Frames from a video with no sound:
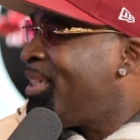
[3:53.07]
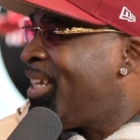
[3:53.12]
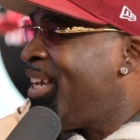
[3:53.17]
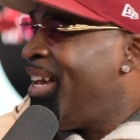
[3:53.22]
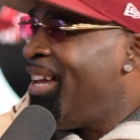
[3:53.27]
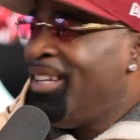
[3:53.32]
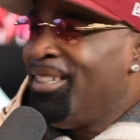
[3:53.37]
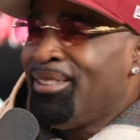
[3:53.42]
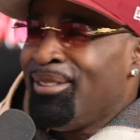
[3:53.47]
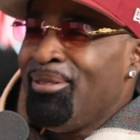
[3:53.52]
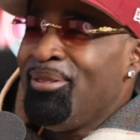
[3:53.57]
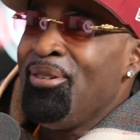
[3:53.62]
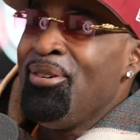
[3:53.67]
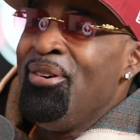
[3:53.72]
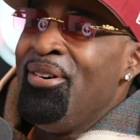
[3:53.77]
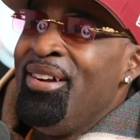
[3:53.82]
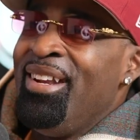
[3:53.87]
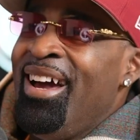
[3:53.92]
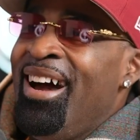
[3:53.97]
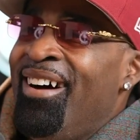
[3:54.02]
the hell are you
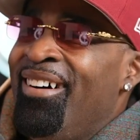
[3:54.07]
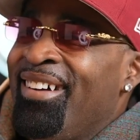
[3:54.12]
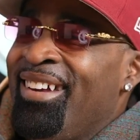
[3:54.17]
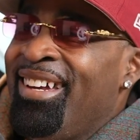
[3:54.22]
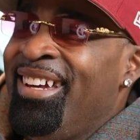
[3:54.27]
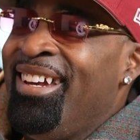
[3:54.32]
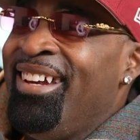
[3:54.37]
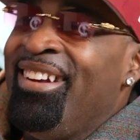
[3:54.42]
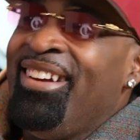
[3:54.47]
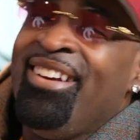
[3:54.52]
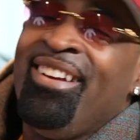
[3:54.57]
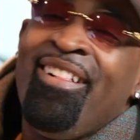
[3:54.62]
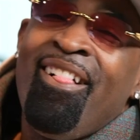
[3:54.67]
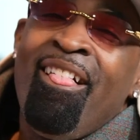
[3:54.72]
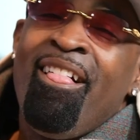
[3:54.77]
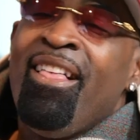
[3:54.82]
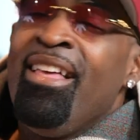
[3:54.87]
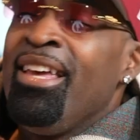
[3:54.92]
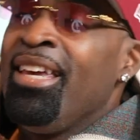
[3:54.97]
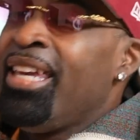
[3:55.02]
doing out here?
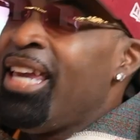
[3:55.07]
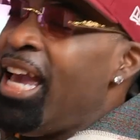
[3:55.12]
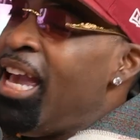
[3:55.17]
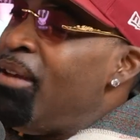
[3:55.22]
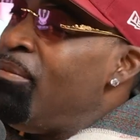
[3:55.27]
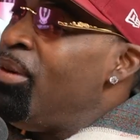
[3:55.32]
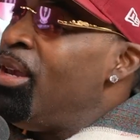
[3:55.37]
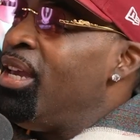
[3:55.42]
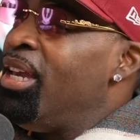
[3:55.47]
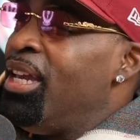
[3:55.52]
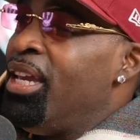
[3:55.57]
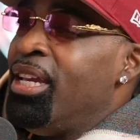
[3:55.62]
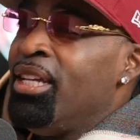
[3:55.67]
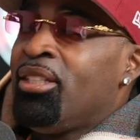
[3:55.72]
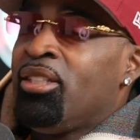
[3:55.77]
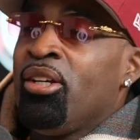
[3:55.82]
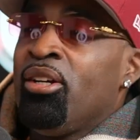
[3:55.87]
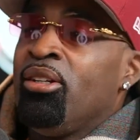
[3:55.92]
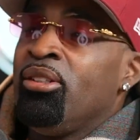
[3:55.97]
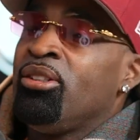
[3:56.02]
Gave me an
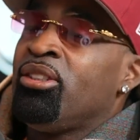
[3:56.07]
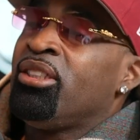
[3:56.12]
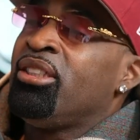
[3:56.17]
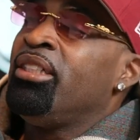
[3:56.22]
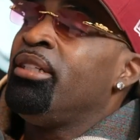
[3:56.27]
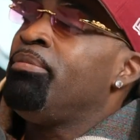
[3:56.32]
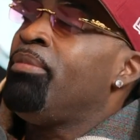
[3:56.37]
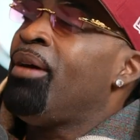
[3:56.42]
internship.